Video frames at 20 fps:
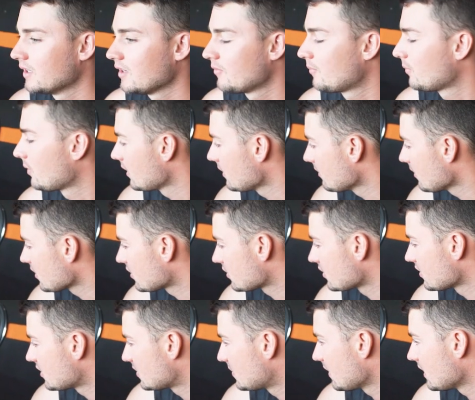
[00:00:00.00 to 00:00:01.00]
I've pretty much
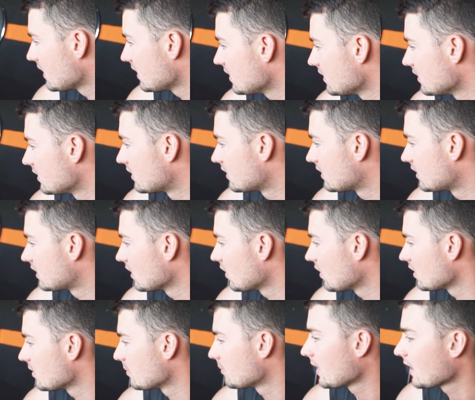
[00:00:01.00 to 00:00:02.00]
just been
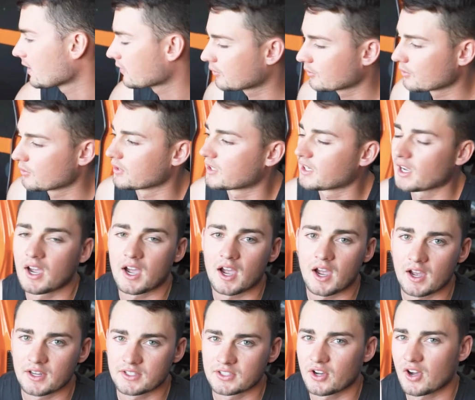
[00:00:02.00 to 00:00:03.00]
going back through the
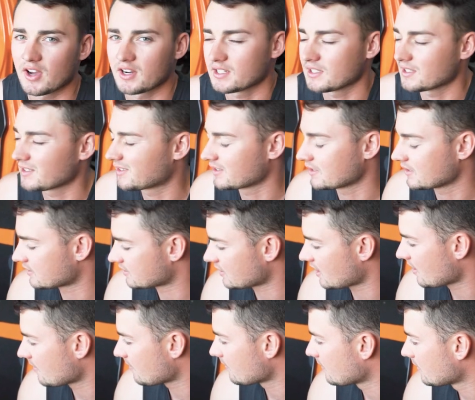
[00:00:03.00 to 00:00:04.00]
car, tidying things
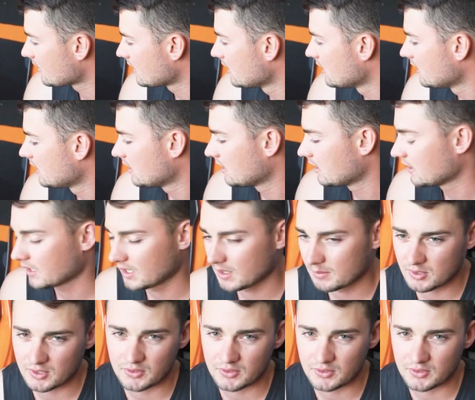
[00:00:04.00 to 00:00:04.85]
up, um,